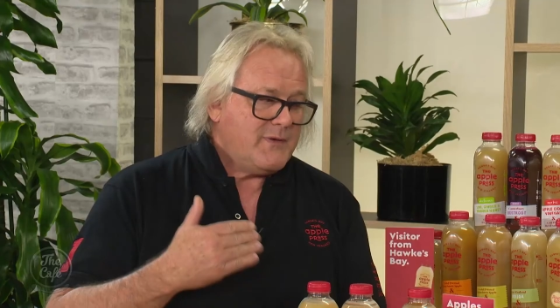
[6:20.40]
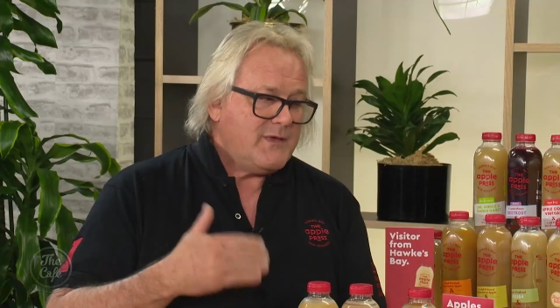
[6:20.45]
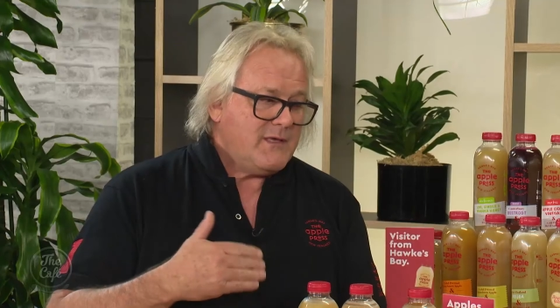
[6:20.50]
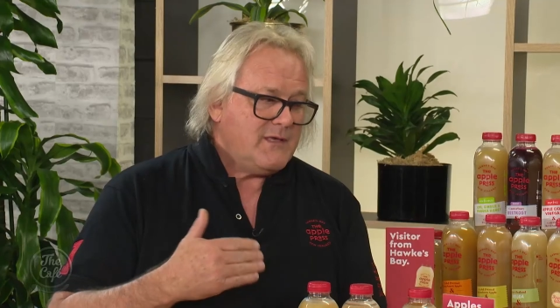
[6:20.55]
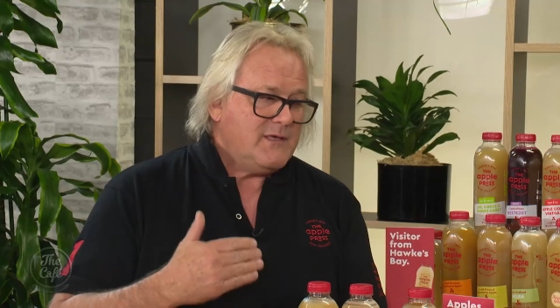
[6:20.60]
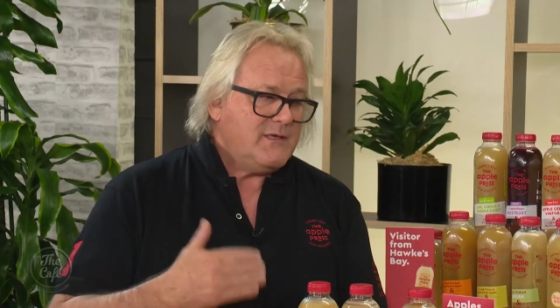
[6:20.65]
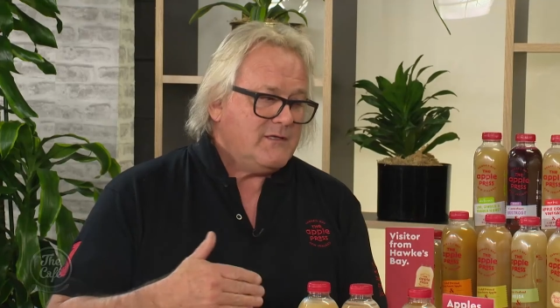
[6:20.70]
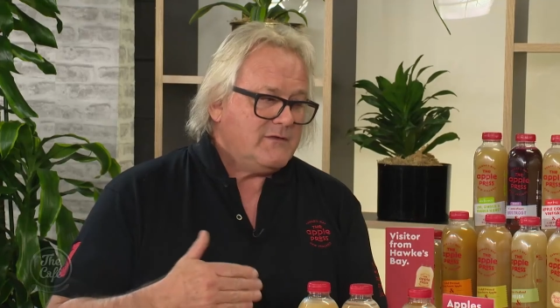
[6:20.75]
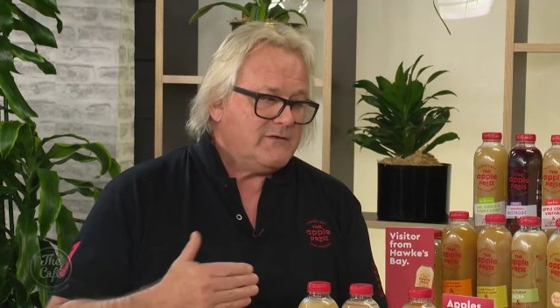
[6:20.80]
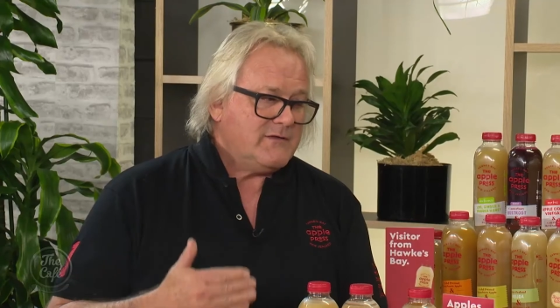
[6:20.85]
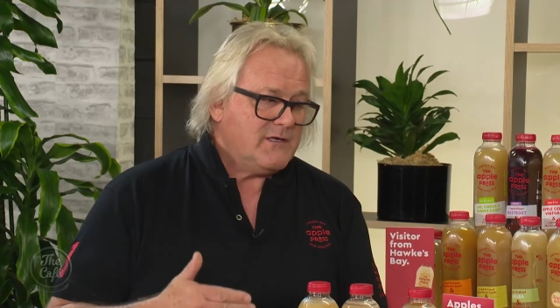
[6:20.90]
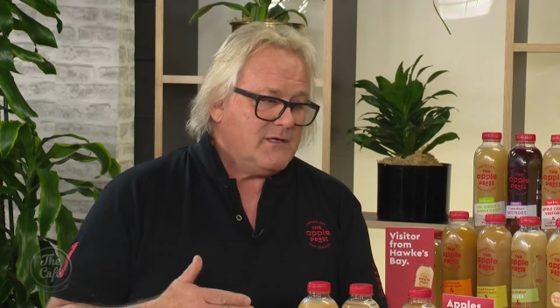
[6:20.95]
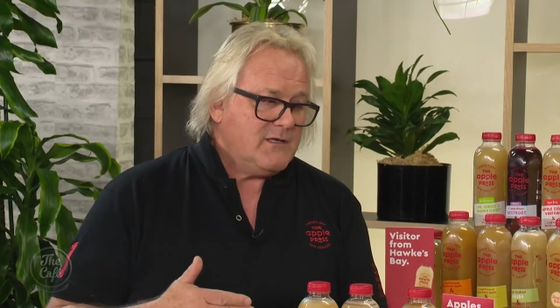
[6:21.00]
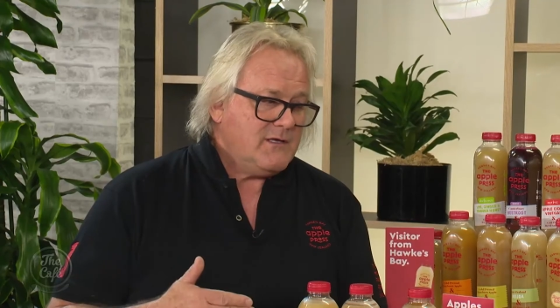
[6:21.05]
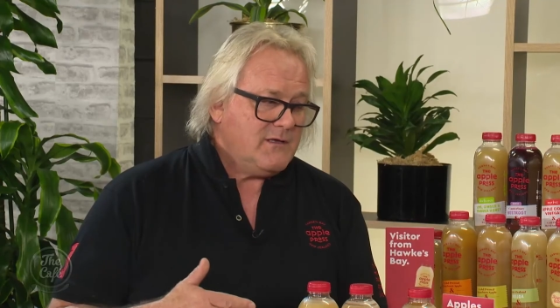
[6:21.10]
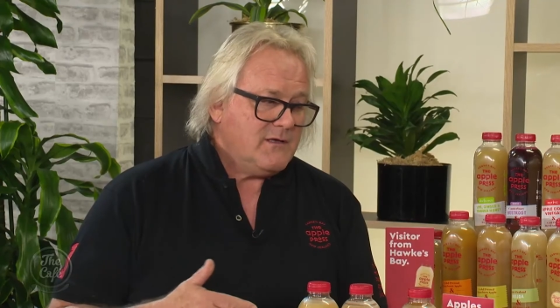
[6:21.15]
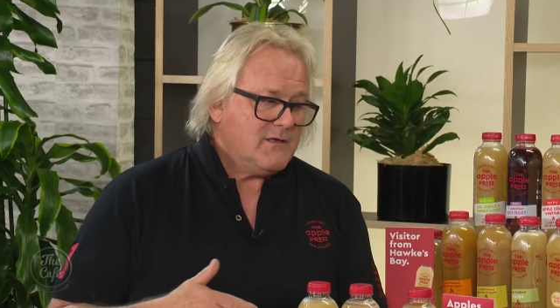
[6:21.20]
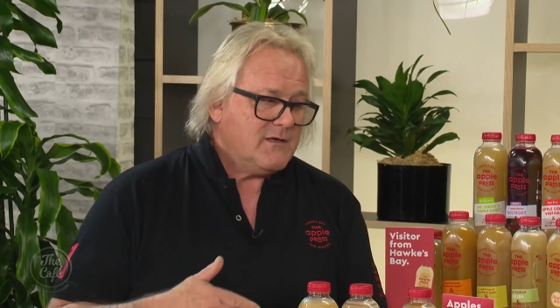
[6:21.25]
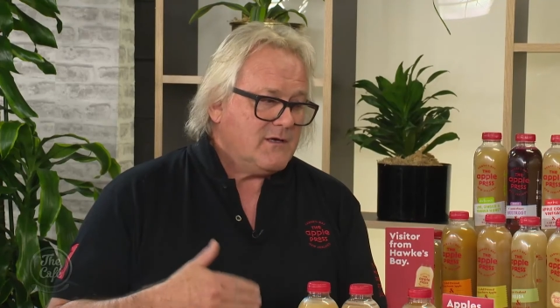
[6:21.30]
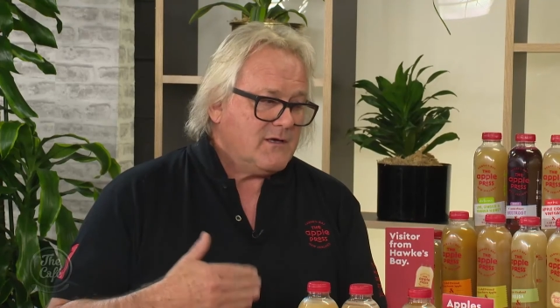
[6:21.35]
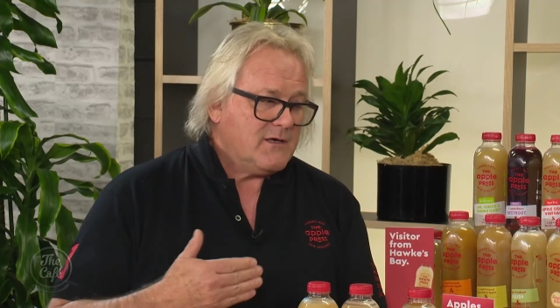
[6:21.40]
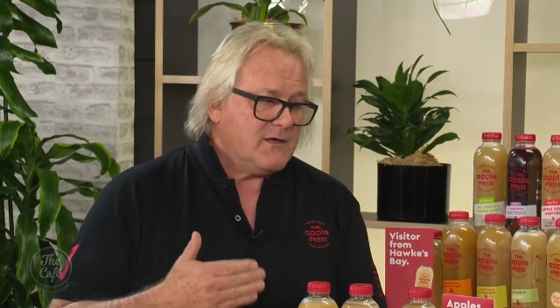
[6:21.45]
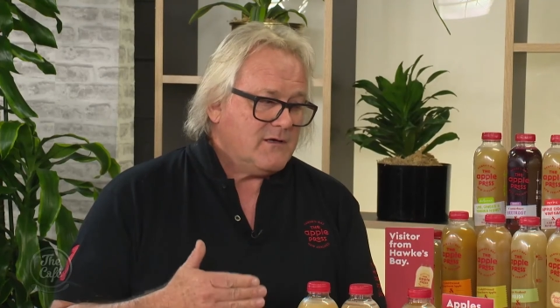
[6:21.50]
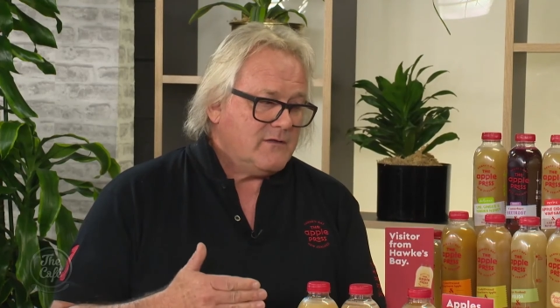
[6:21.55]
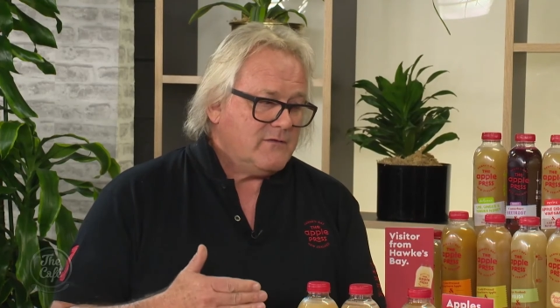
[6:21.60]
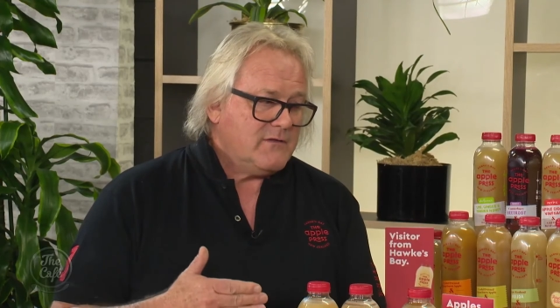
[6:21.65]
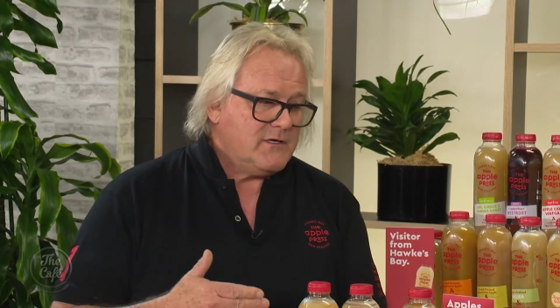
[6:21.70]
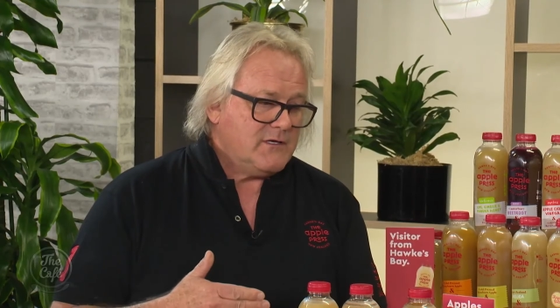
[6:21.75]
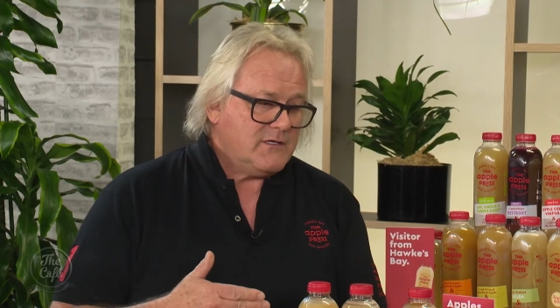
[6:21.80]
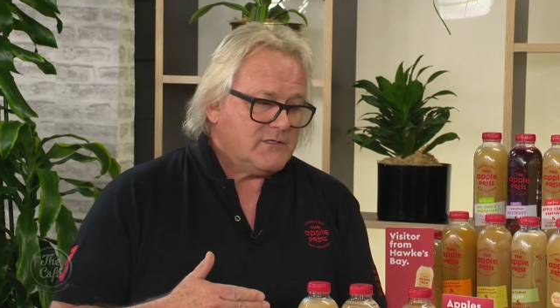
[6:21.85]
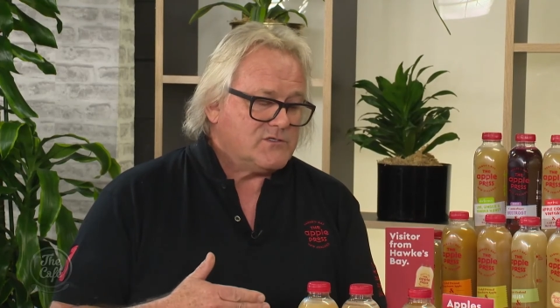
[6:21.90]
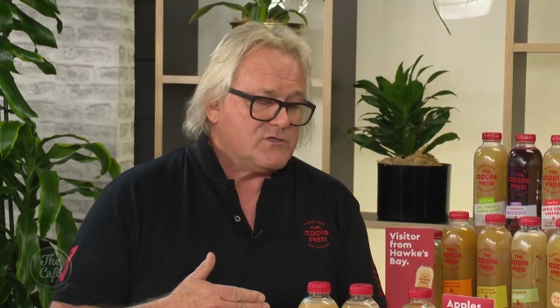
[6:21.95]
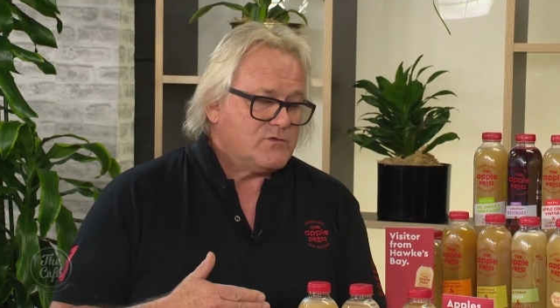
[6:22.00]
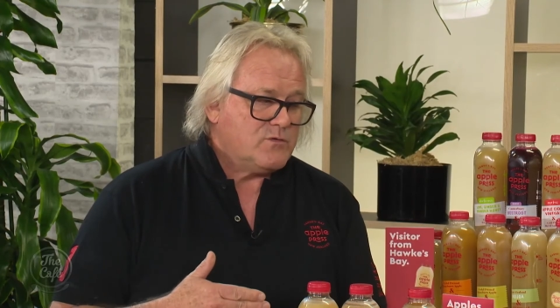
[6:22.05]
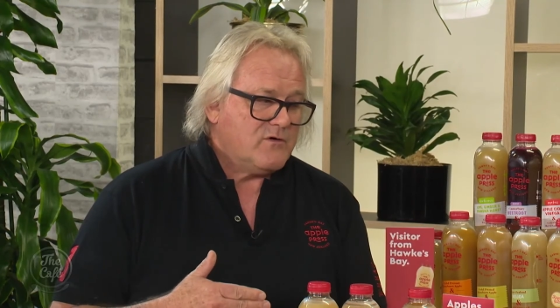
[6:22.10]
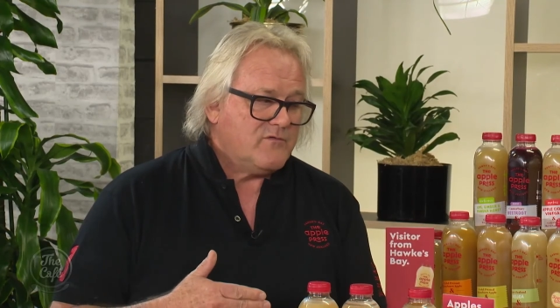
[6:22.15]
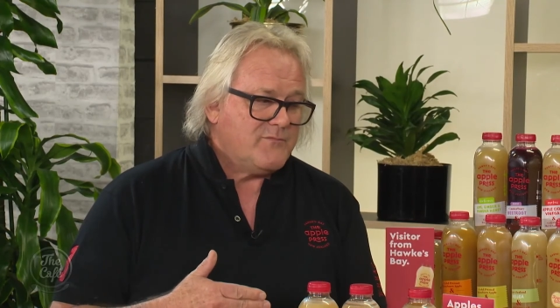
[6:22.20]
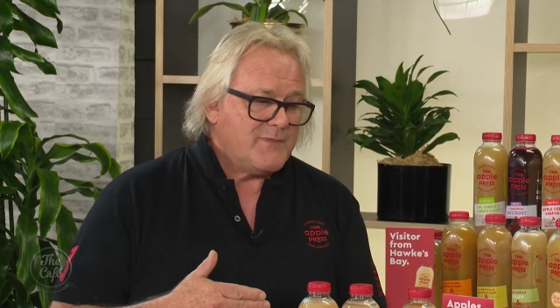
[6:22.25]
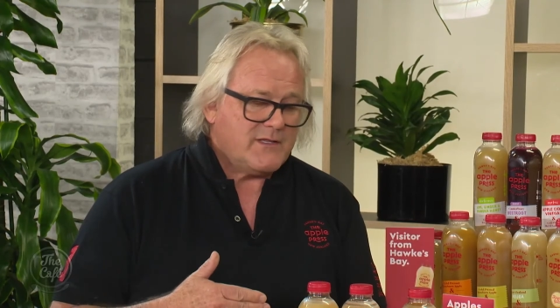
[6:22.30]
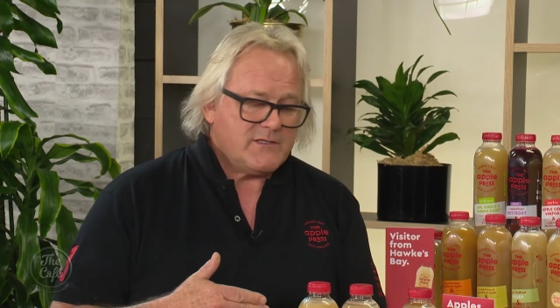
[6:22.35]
PET in the next 12